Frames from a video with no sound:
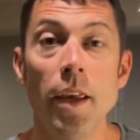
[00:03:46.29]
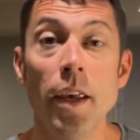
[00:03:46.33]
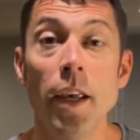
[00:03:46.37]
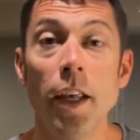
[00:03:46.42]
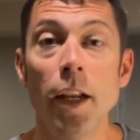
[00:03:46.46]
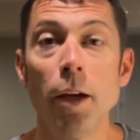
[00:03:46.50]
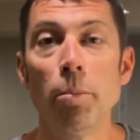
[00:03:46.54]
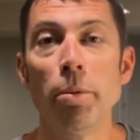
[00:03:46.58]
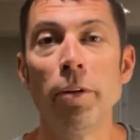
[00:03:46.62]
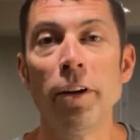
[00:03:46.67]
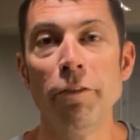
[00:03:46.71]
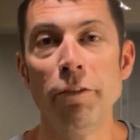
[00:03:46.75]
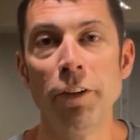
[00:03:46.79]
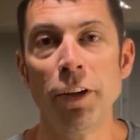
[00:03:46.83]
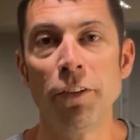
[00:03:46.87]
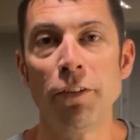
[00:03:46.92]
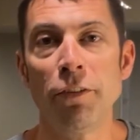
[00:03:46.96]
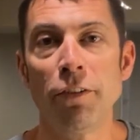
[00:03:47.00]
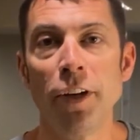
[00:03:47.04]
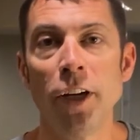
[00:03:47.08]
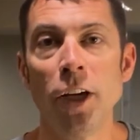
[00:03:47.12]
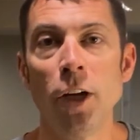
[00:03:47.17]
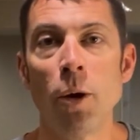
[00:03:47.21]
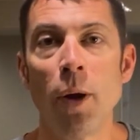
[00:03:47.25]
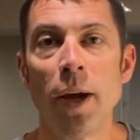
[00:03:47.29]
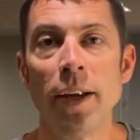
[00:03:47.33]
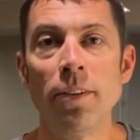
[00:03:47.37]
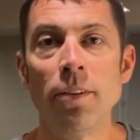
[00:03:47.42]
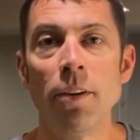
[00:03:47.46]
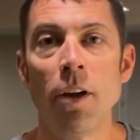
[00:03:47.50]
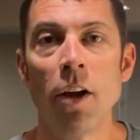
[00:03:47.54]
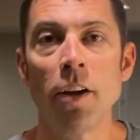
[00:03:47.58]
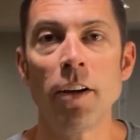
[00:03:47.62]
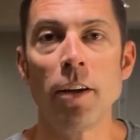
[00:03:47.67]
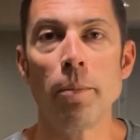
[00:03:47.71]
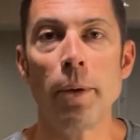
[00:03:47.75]
In a previous video, I
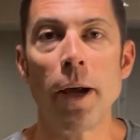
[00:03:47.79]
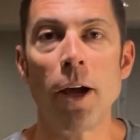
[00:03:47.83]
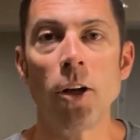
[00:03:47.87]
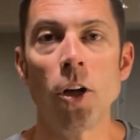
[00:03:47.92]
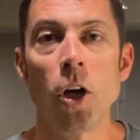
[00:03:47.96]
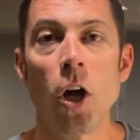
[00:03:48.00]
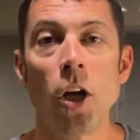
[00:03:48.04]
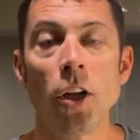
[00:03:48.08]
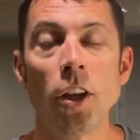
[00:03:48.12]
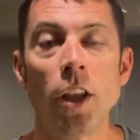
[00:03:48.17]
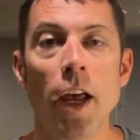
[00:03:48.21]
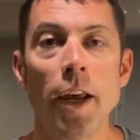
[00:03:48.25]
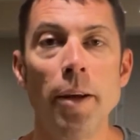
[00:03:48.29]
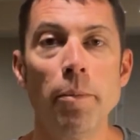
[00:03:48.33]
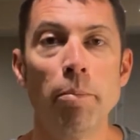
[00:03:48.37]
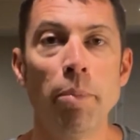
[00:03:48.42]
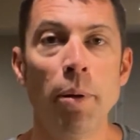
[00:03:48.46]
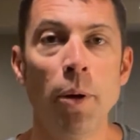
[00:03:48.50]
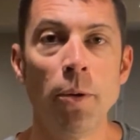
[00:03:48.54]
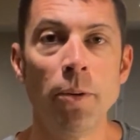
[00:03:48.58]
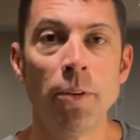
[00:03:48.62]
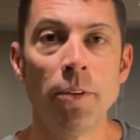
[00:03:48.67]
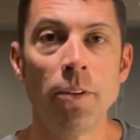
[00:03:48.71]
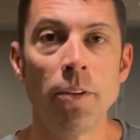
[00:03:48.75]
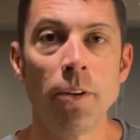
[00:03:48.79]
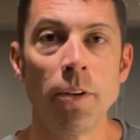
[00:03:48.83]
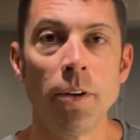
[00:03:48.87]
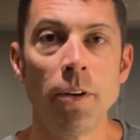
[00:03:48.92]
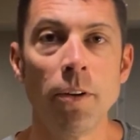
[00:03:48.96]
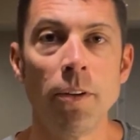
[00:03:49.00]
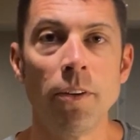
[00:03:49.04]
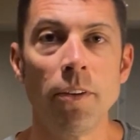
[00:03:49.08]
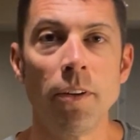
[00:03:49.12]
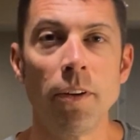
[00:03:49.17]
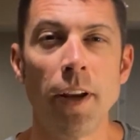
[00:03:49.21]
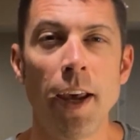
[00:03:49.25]
talked about online
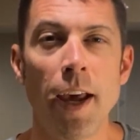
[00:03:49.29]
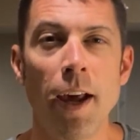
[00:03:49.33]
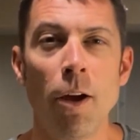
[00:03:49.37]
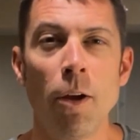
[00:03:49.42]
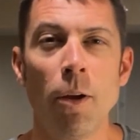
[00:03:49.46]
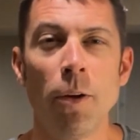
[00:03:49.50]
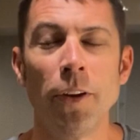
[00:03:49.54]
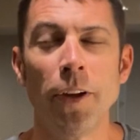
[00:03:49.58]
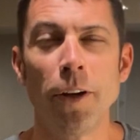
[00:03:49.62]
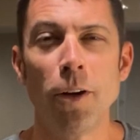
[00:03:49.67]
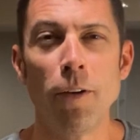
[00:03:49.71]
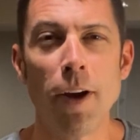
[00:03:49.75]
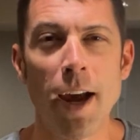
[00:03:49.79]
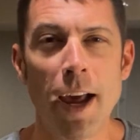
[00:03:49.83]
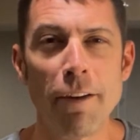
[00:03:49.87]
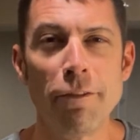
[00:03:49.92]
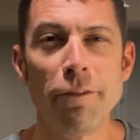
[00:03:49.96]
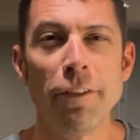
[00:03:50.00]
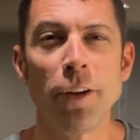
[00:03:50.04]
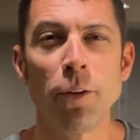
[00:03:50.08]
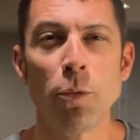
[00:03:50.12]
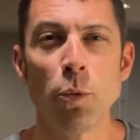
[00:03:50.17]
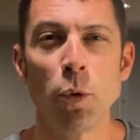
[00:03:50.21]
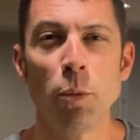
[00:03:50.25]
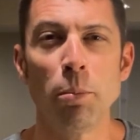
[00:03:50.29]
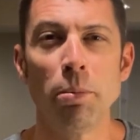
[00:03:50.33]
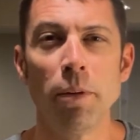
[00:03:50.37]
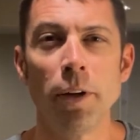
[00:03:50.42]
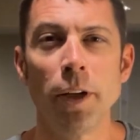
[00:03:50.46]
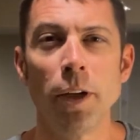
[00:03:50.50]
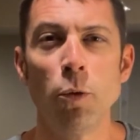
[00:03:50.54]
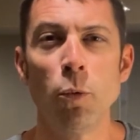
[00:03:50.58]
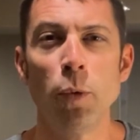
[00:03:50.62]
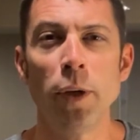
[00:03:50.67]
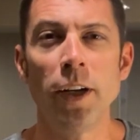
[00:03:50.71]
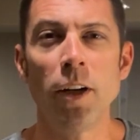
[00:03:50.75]
posters and how the graphics were
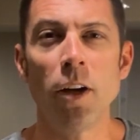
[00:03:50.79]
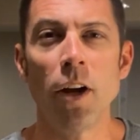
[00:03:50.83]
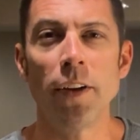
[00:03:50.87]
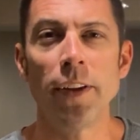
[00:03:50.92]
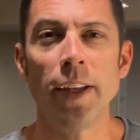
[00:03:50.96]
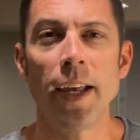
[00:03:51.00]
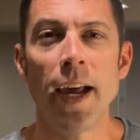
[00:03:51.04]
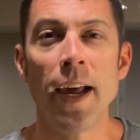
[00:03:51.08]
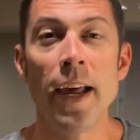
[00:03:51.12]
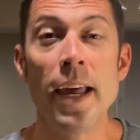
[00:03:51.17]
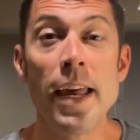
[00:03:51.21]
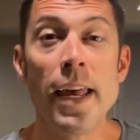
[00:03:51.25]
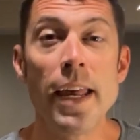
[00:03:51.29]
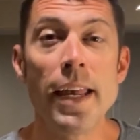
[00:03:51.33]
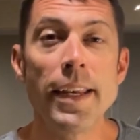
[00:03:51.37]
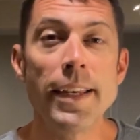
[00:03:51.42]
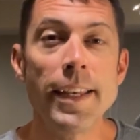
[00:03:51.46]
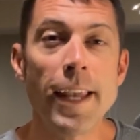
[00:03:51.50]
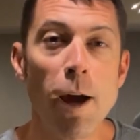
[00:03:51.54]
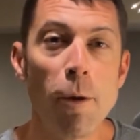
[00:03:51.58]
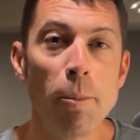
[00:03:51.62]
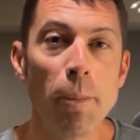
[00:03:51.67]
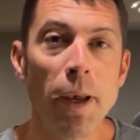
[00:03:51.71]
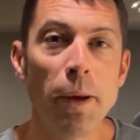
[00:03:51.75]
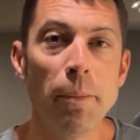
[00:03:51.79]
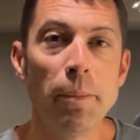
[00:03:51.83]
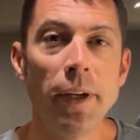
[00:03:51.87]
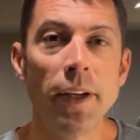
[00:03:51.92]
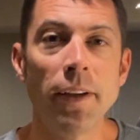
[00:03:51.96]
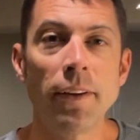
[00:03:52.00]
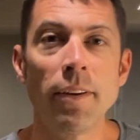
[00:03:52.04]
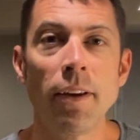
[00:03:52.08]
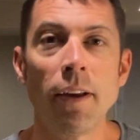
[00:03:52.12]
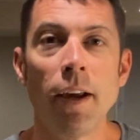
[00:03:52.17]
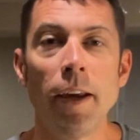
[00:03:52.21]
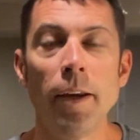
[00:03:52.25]
pretty weak on that. Now may be a
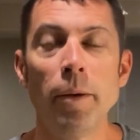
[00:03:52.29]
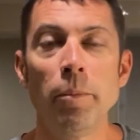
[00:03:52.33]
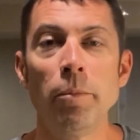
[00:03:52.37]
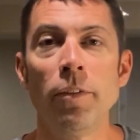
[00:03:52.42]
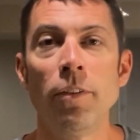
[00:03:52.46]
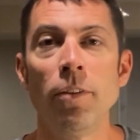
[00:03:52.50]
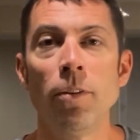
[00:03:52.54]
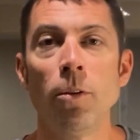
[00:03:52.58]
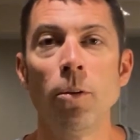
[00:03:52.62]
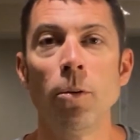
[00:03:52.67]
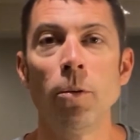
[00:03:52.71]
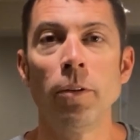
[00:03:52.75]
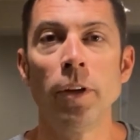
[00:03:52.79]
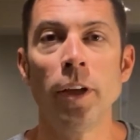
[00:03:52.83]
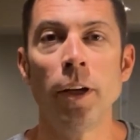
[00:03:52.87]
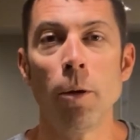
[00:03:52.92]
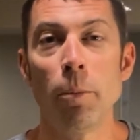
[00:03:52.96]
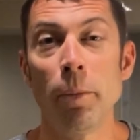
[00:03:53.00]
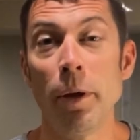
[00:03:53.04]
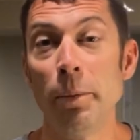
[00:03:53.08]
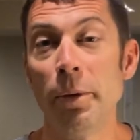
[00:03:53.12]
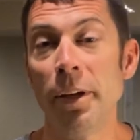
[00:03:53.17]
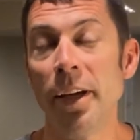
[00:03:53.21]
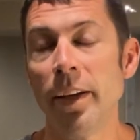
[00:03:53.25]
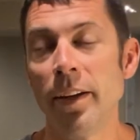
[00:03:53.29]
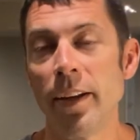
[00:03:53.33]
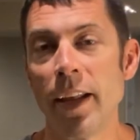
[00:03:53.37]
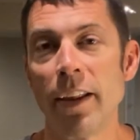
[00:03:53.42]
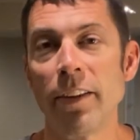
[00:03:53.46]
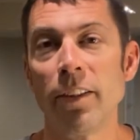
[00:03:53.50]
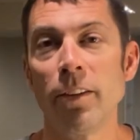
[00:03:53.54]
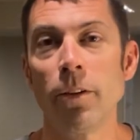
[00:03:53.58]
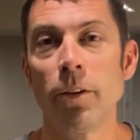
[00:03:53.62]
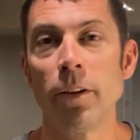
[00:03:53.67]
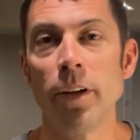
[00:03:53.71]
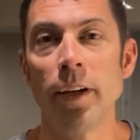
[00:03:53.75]
time to, maybe get
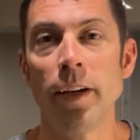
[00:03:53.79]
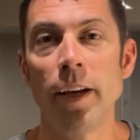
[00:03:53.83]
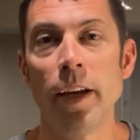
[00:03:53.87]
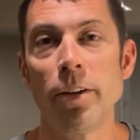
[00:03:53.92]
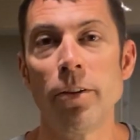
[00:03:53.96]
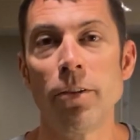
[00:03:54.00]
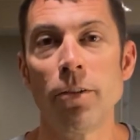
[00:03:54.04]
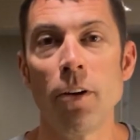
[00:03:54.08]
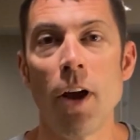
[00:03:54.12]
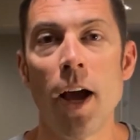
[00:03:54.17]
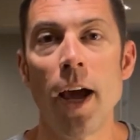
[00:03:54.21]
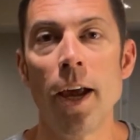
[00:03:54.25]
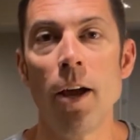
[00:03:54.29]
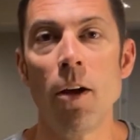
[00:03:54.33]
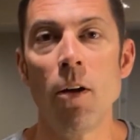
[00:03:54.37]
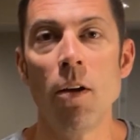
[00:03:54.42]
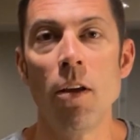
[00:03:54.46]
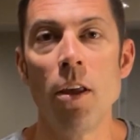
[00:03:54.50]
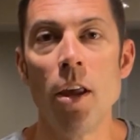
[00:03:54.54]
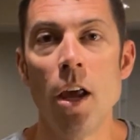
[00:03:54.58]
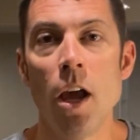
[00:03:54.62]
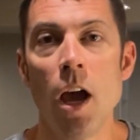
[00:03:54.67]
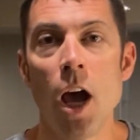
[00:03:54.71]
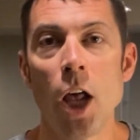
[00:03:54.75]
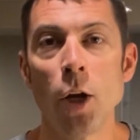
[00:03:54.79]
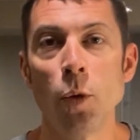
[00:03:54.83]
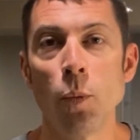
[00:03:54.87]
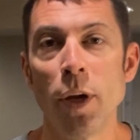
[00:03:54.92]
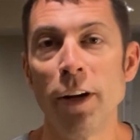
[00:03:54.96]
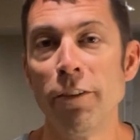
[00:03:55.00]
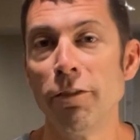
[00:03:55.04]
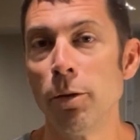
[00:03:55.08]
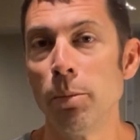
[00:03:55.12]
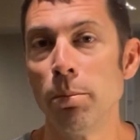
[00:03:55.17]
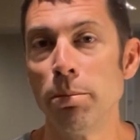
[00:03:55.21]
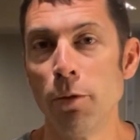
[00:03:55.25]
that 30-day trial on
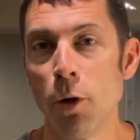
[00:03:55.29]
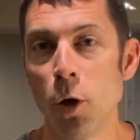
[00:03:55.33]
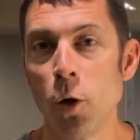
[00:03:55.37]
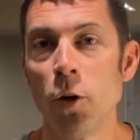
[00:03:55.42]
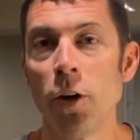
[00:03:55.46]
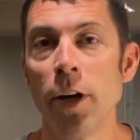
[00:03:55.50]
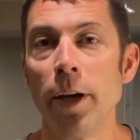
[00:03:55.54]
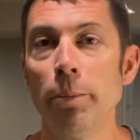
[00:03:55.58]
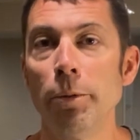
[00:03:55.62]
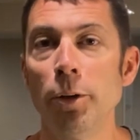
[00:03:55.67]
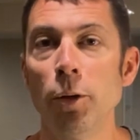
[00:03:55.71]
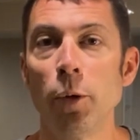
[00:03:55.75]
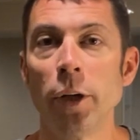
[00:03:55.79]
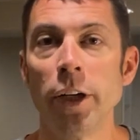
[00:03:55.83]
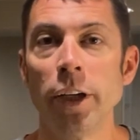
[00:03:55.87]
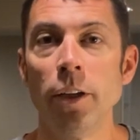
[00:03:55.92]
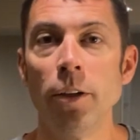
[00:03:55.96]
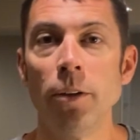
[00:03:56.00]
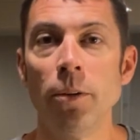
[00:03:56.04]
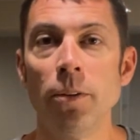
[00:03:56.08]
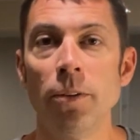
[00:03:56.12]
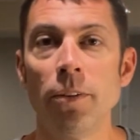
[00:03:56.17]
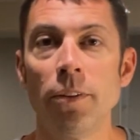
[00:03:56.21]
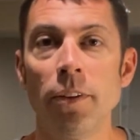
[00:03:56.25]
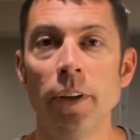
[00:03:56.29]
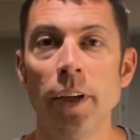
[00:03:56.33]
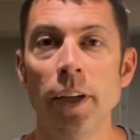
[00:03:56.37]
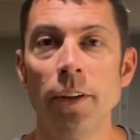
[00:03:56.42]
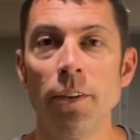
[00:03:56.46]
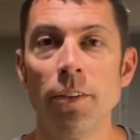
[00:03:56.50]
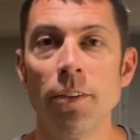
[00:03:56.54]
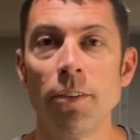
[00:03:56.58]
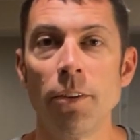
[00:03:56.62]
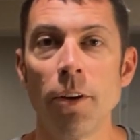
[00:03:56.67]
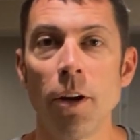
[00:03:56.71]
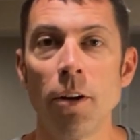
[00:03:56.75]
whatever program you want to use
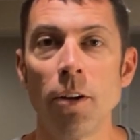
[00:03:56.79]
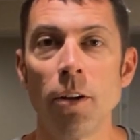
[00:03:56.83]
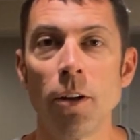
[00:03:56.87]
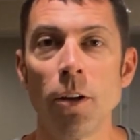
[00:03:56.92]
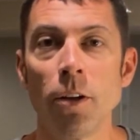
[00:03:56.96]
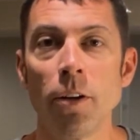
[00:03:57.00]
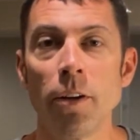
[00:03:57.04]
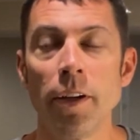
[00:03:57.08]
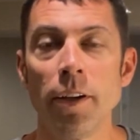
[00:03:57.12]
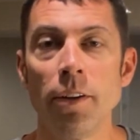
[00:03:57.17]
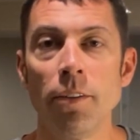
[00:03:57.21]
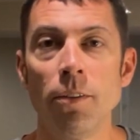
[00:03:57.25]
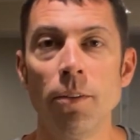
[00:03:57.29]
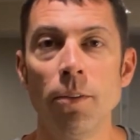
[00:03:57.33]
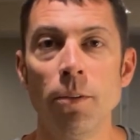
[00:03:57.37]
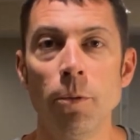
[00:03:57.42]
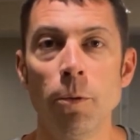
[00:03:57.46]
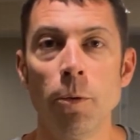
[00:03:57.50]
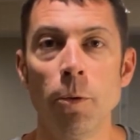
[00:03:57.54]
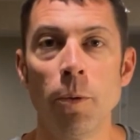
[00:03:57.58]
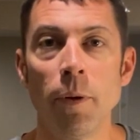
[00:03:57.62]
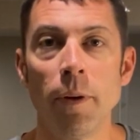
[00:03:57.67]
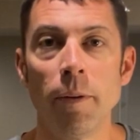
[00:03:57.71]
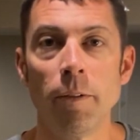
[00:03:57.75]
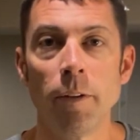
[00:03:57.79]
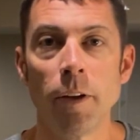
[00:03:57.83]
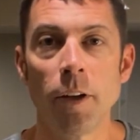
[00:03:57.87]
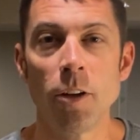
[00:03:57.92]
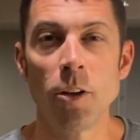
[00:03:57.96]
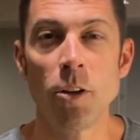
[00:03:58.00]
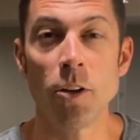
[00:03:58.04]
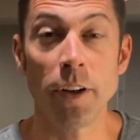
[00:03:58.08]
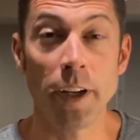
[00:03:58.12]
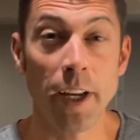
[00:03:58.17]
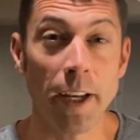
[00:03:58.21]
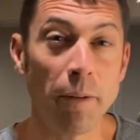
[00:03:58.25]
and start learning to
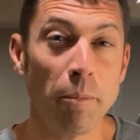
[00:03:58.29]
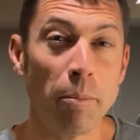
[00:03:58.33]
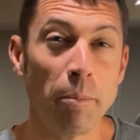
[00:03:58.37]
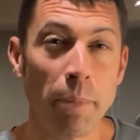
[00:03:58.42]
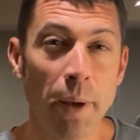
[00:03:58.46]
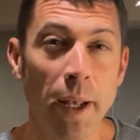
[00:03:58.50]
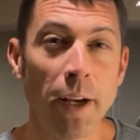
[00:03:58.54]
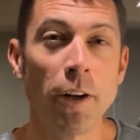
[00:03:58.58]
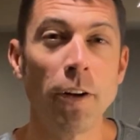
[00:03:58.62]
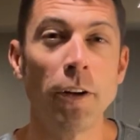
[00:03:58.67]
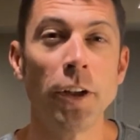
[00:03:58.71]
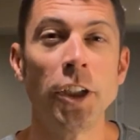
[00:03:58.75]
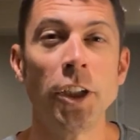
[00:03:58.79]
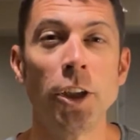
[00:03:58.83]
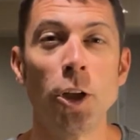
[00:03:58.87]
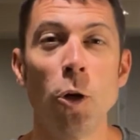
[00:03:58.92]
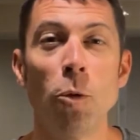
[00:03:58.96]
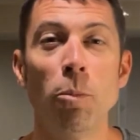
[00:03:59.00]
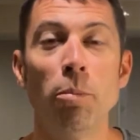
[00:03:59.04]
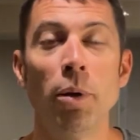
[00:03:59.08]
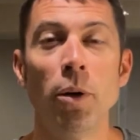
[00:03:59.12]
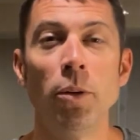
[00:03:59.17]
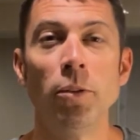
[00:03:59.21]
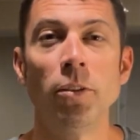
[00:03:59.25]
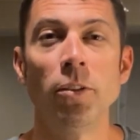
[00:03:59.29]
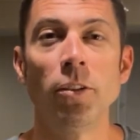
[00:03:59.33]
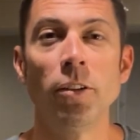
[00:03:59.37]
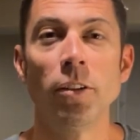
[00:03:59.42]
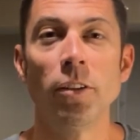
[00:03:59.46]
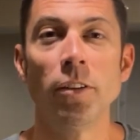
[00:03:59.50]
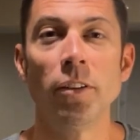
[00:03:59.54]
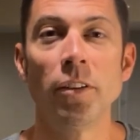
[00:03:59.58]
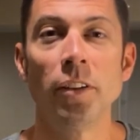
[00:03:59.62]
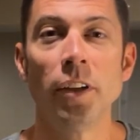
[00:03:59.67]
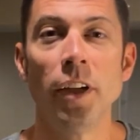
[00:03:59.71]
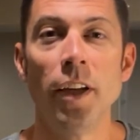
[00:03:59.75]
create better show
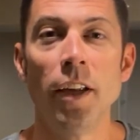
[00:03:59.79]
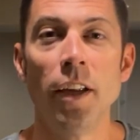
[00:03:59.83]
posters.